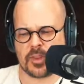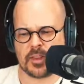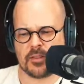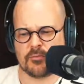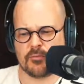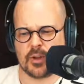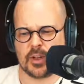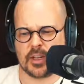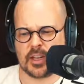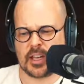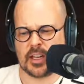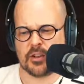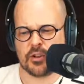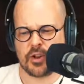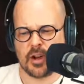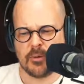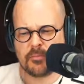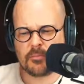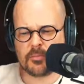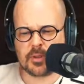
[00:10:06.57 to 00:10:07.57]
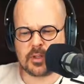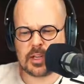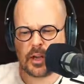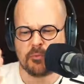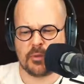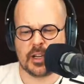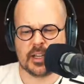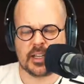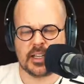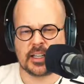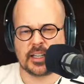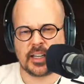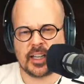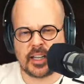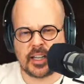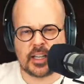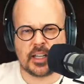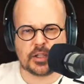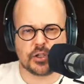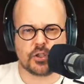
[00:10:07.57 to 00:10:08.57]
where you can come directly in
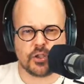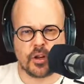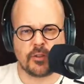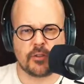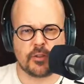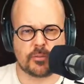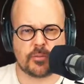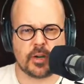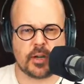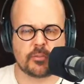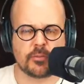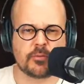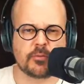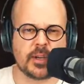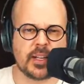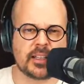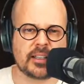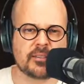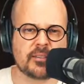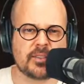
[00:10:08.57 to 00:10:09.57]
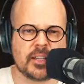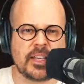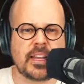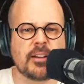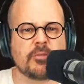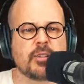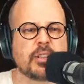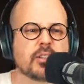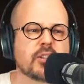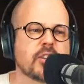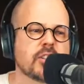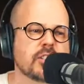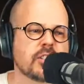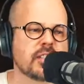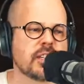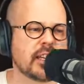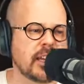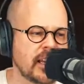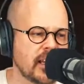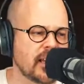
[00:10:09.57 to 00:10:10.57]
and get solve a problem, right? Here
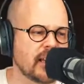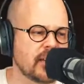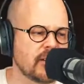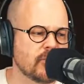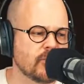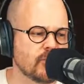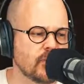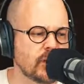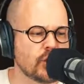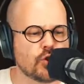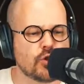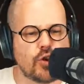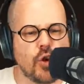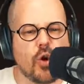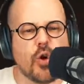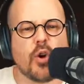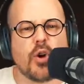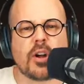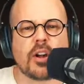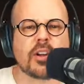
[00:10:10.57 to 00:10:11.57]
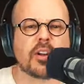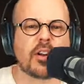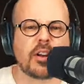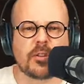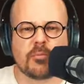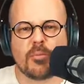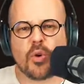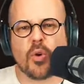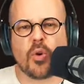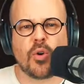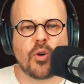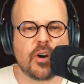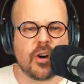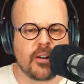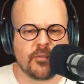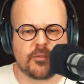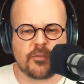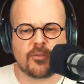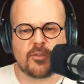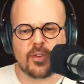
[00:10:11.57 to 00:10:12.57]
we talk a lot more
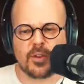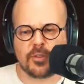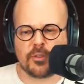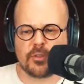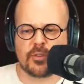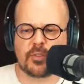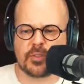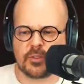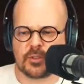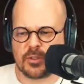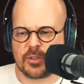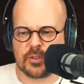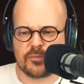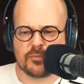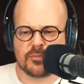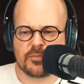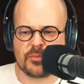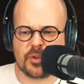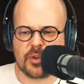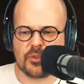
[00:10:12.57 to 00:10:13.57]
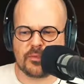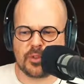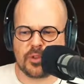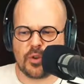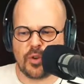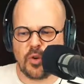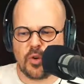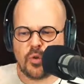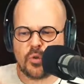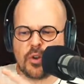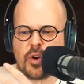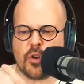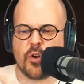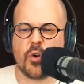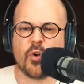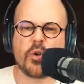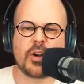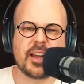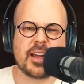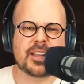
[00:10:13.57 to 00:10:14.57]
of the
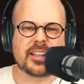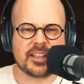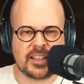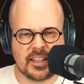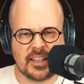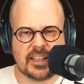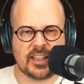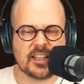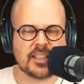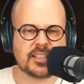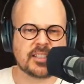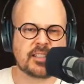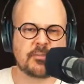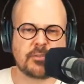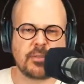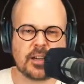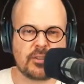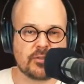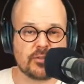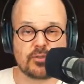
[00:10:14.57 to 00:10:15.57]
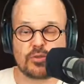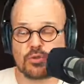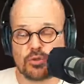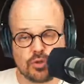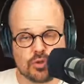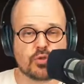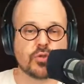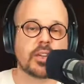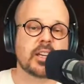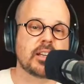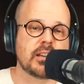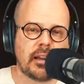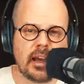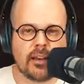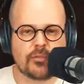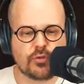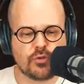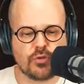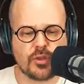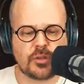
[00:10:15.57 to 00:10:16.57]
overall ideas about today
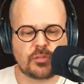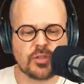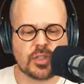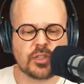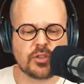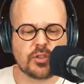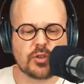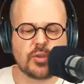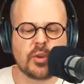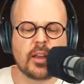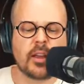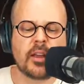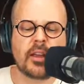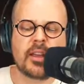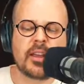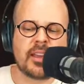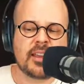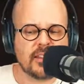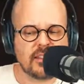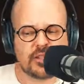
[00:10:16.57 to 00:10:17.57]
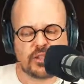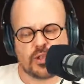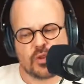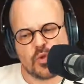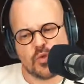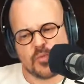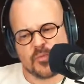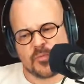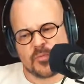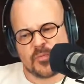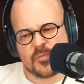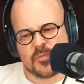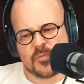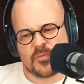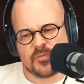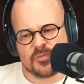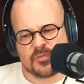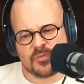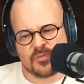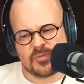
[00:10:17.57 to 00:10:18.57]
live streams, and so
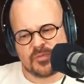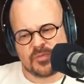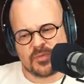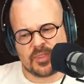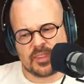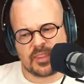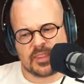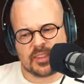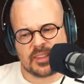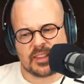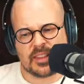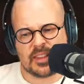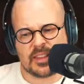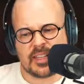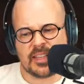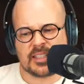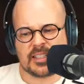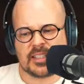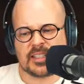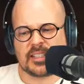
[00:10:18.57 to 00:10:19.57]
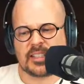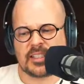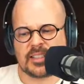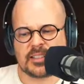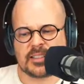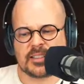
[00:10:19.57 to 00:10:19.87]
this is